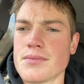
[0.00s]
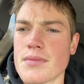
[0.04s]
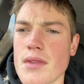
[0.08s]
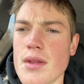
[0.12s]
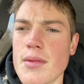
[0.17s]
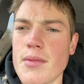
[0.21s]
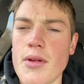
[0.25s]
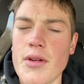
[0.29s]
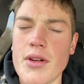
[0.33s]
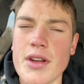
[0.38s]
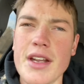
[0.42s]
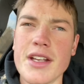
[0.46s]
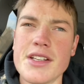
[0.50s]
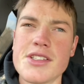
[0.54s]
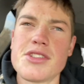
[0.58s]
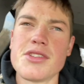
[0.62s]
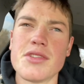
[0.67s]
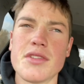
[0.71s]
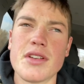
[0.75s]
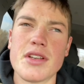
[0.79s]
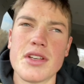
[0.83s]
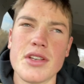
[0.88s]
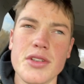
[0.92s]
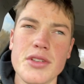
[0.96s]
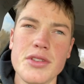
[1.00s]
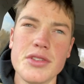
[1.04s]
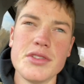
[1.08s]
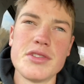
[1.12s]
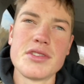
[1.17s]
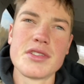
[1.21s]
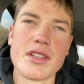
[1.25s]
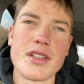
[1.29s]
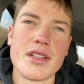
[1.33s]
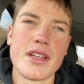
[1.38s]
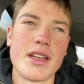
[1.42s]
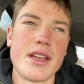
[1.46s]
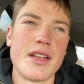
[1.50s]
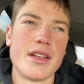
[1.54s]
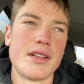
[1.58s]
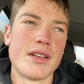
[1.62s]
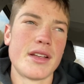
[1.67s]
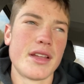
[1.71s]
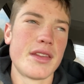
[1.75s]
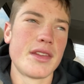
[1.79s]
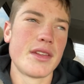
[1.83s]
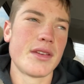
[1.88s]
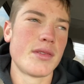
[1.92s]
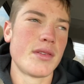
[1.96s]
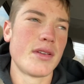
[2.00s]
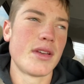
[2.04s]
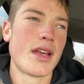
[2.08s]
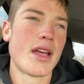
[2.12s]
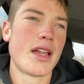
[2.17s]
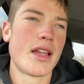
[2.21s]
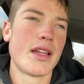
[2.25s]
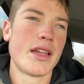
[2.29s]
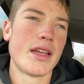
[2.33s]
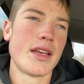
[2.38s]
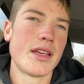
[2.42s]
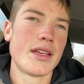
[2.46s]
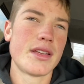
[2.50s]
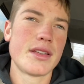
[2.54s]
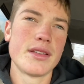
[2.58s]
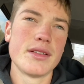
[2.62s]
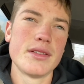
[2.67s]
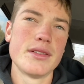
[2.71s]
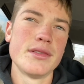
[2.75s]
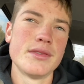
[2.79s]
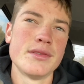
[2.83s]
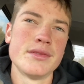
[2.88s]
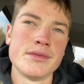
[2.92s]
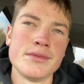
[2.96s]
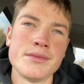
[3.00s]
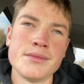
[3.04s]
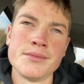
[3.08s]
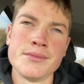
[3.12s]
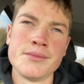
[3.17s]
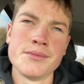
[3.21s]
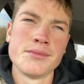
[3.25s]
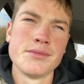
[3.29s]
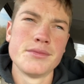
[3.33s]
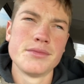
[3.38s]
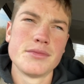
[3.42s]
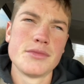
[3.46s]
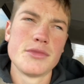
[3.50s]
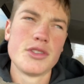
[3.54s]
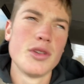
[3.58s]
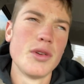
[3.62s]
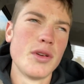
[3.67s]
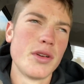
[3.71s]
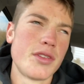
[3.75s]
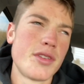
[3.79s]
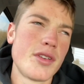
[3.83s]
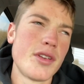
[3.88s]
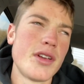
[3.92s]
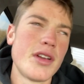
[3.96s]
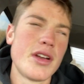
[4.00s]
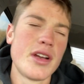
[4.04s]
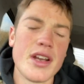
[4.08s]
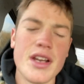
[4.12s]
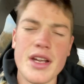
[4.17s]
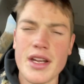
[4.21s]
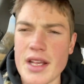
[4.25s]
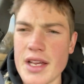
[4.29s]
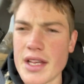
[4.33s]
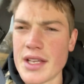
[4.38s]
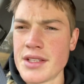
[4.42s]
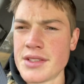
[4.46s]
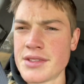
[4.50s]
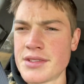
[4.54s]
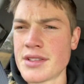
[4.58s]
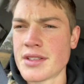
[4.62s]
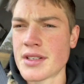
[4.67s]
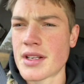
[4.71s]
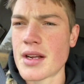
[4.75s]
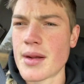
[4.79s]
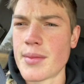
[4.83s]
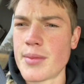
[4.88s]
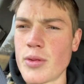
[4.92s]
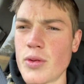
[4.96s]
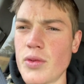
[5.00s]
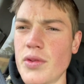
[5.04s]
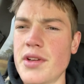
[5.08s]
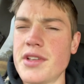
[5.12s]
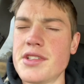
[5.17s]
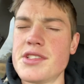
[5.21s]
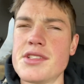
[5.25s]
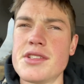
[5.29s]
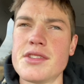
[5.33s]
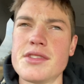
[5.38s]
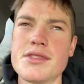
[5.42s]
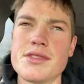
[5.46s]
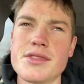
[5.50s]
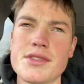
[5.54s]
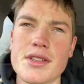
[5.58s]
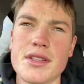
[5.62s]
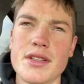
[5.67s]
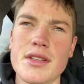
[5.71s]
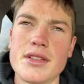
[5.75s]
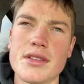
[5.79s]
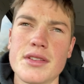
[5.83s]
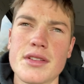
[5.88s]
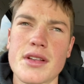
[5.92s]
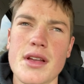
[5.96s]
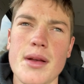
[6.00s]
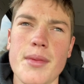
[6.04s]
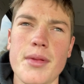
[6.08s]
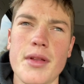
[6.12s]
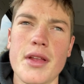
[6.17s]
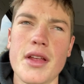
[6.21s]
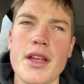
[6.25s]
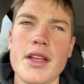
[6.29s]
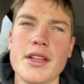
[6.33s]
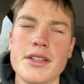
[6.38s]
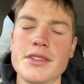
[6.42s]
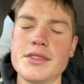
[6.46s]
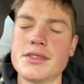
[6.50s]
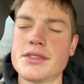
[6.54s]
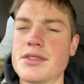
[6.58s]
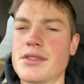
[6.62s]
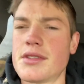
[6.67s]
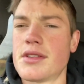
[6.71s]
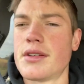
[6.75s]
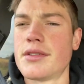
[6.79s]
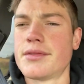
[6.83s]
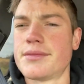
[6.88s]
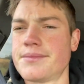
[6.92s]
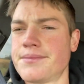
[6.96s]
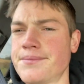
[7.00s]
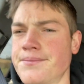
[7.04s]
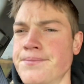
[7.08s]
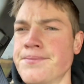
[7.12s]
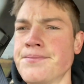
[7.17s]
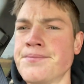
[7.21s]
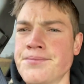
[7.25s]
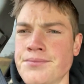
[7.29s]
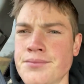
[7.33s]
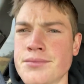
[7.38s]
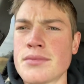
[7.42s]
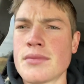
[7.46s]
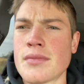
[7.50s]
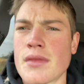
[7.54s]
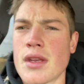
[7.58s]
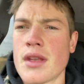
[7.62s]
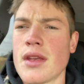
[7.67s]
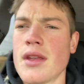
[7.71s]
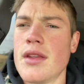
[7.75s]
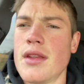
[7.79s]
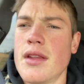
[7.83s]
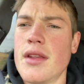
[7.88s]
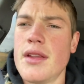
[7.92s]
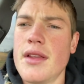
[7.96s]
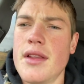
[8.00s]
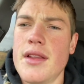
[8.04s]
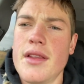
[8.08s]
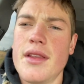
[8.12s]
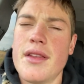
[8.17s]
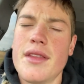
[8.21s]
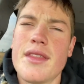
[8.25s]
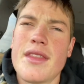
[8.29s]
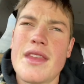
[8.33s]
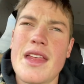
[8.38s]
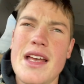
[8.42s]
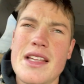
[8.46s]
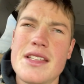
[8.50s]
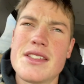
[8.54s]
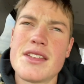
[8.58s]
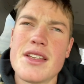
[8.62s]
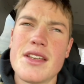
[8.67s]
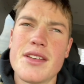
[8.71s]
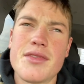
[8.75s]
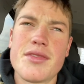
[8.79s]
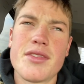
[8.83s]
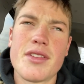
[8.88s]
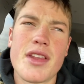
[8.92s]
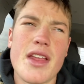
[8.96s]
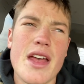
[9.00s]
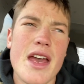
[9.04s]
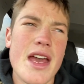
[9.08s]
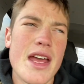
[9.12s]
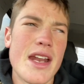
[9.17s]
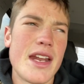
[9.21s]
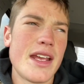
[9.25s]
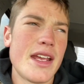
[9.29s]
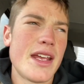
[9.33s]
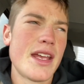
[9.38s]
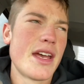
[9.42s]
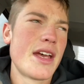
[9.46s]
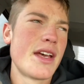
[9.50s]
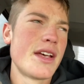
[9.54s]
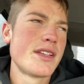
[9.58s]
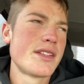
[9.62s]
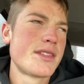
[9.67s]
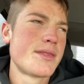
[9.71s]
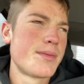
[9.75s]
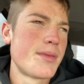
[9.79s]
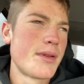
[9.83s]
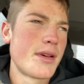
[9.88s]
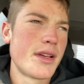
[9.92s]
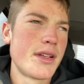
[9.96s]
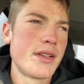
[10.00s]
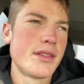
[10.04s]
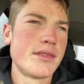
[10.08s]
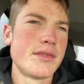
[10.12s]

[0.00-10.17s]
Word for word: But we did shoot a goose, and then I think we got like two or three greenheads and a couple widgeons and a couple hens. So that's it for that, I guess. But